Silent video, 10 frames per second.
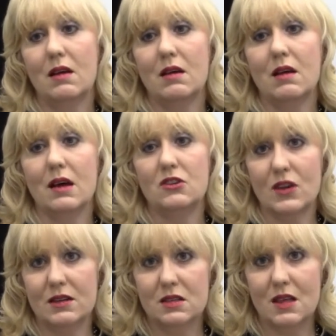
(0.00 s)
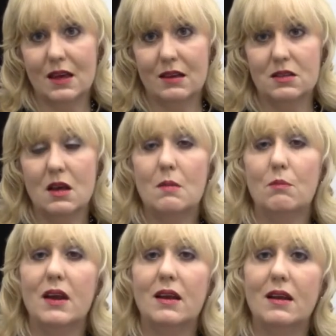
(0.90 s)
adjust things,
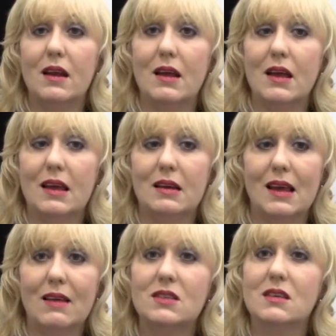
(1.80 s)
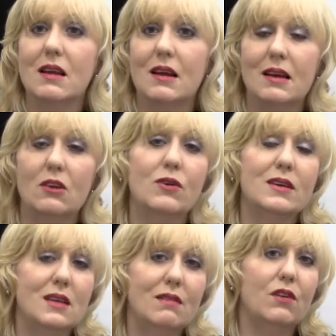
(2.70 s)
but it gives it an
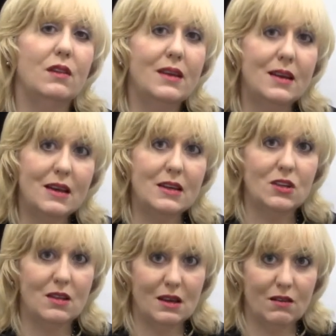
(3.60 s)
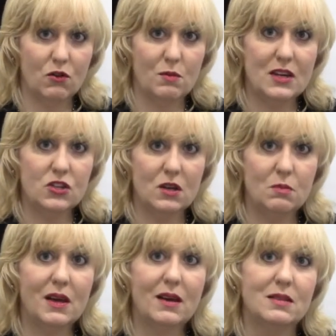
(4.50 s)
increasing validity to the information
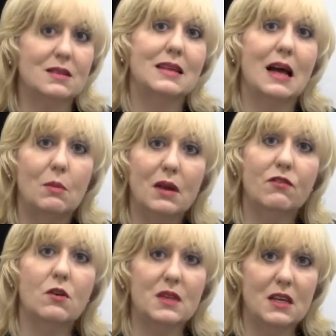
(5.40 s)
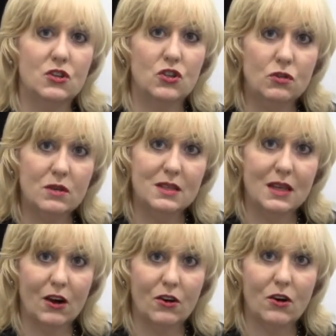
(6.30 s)
because it's coming from the insurance
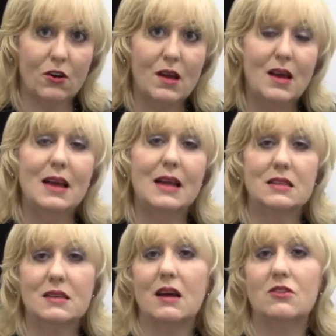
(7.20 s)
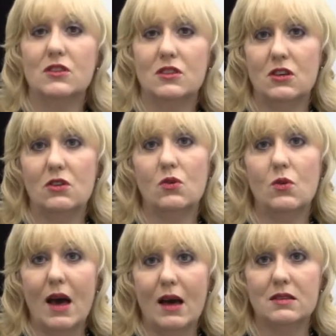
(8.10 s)
carrier. It's not just
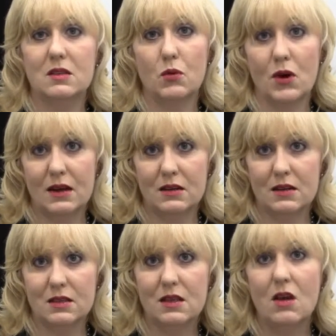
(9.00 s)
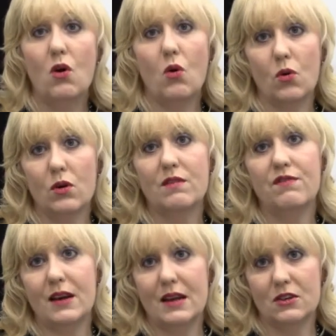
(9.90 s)
you as the practice or the
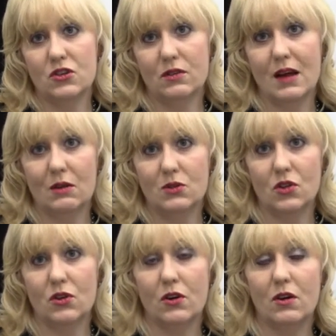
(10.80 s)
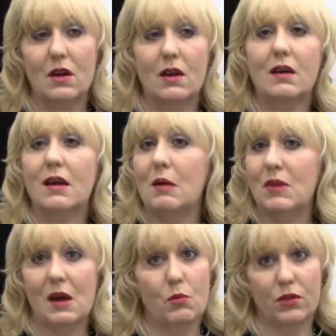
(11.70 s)
financial counselor
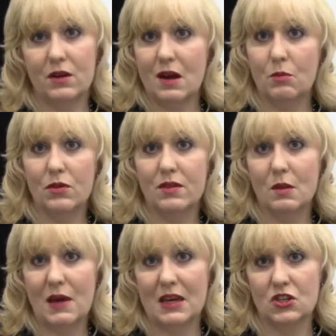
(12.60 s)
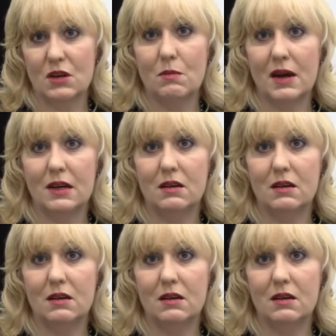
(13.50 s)
coming up with a number that the patient might